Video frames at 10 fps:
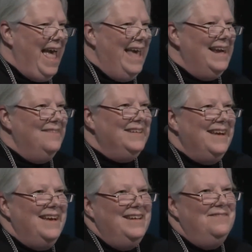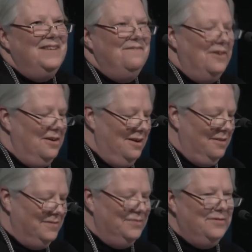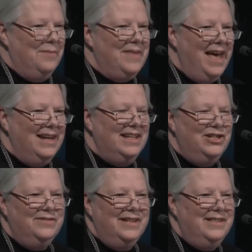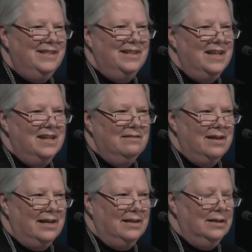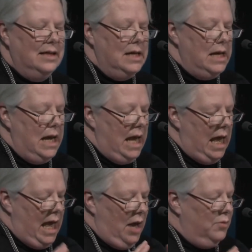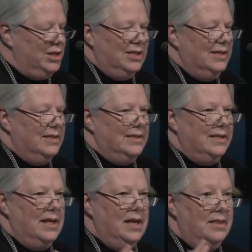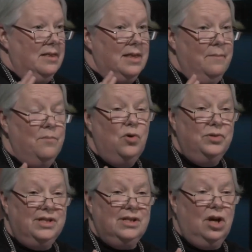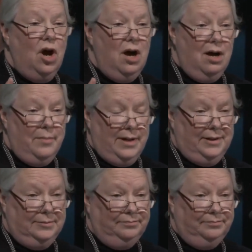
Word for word: And I've kind of evolved from that interest in hearing, which is the most common